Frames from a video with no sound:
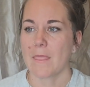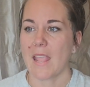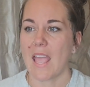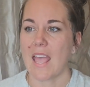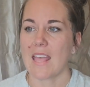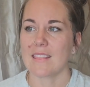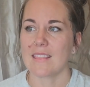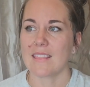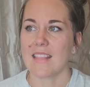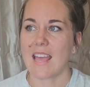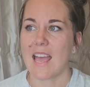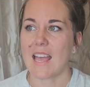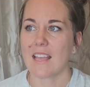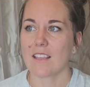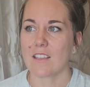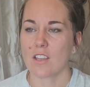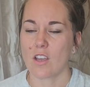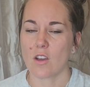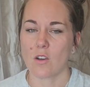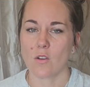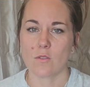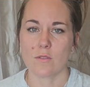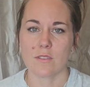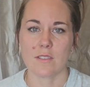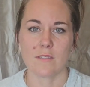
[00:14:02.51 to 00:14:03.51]
And that
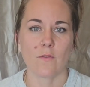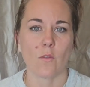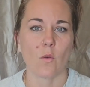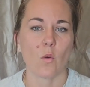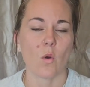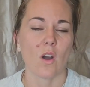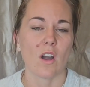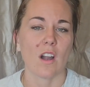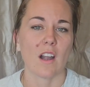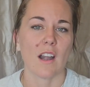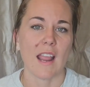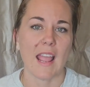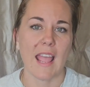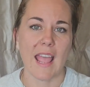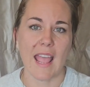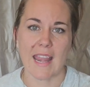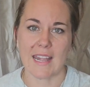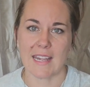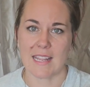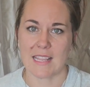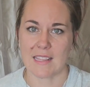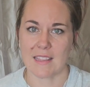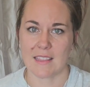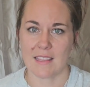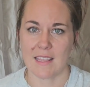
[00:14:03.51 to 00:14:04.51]
goes for
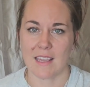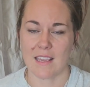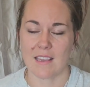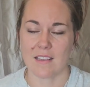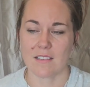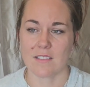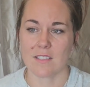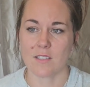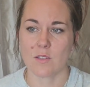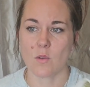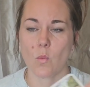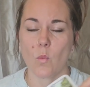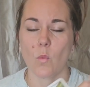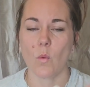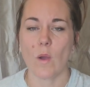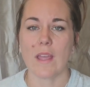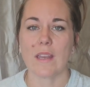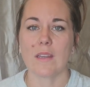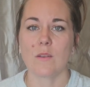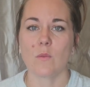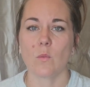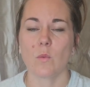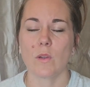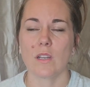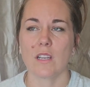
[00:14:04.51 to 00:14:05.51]
anything. So
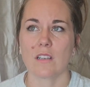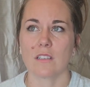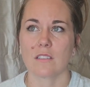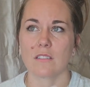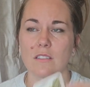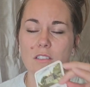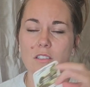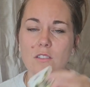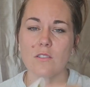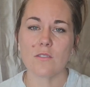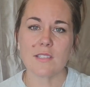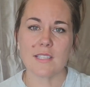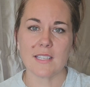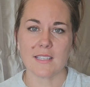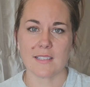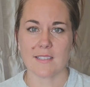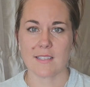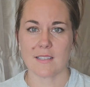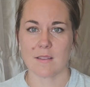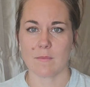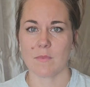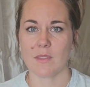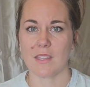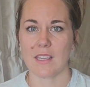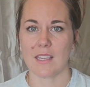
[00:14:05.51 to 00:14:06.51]
when we are losing
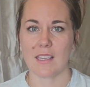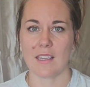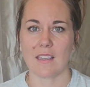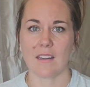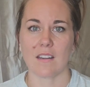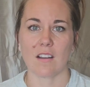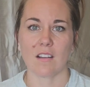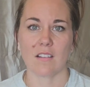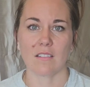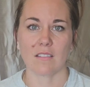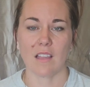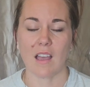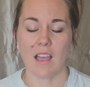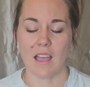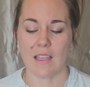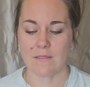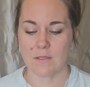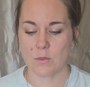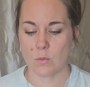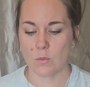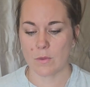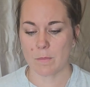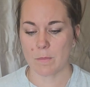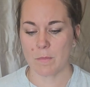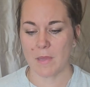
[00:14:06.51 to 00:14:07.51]
something in our
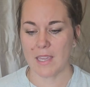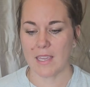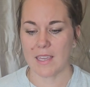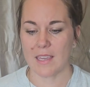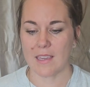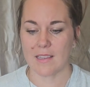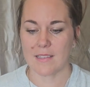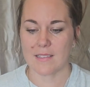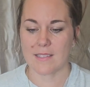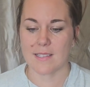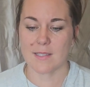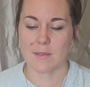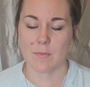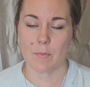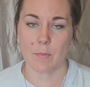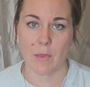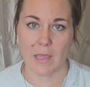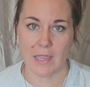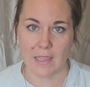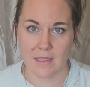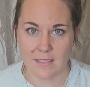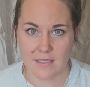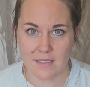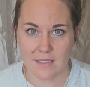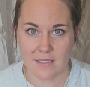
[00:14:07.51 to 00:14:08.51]
lives, we're making
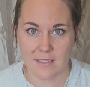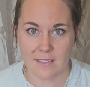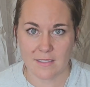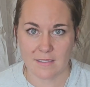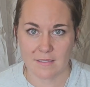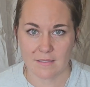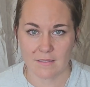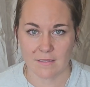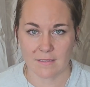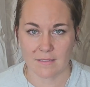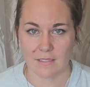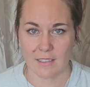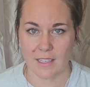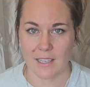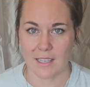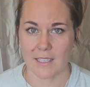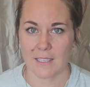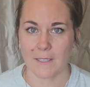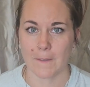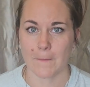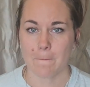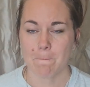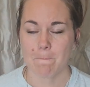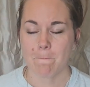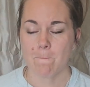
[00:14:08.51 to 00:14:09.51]
space.
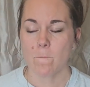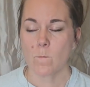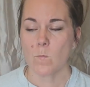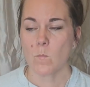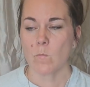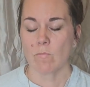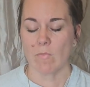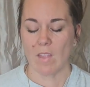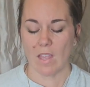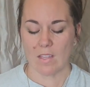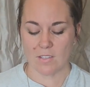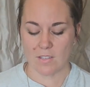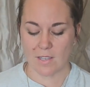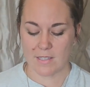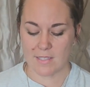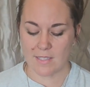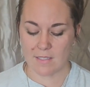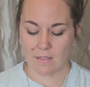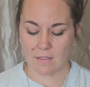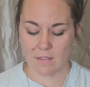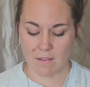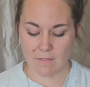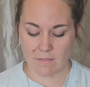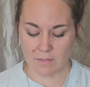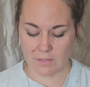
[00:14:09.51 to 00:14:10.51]
Okay. So that's a
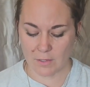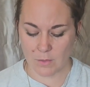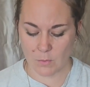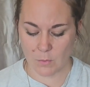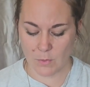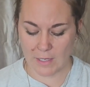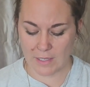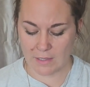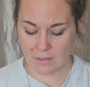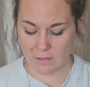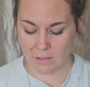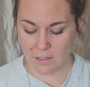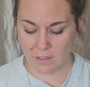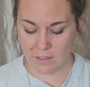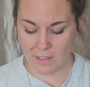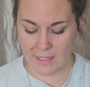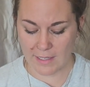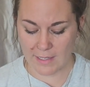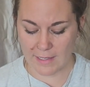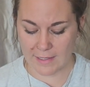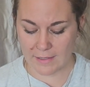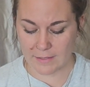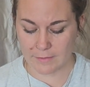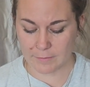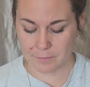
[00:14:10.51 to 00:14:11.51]
lovely way to look
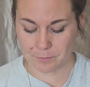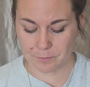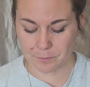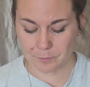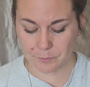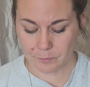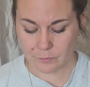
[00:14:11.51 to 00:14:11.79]
at it.